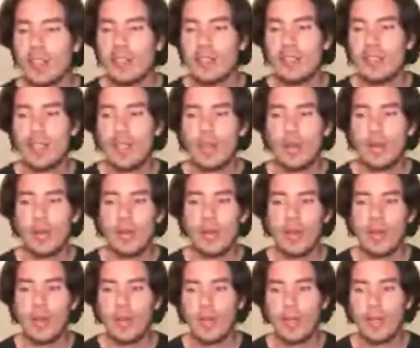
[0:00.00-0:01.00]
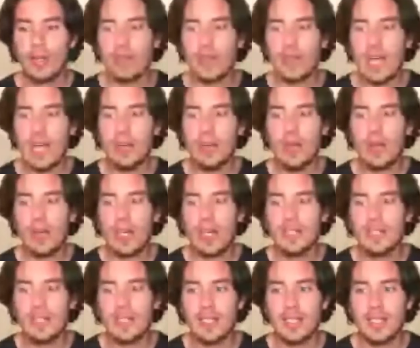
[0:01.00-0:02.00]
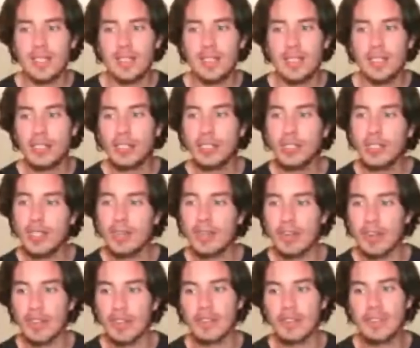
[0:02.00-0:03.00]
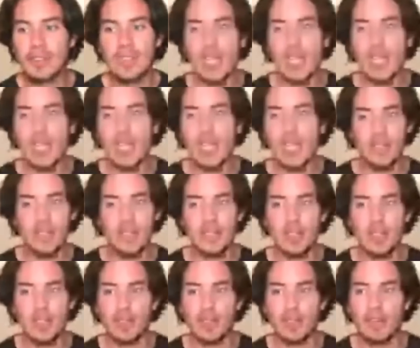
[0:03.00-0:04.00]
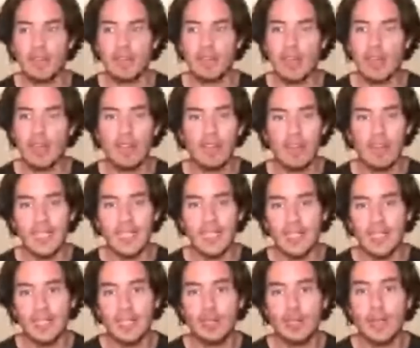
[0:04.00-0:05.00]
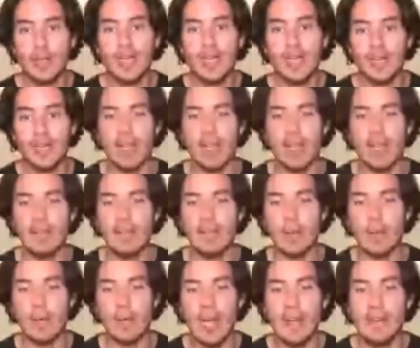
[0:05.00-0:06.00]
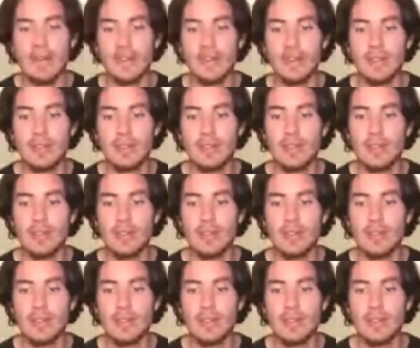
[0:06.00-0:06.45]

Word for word: So now we're going to see the two different types of conflict that we can have in our lives.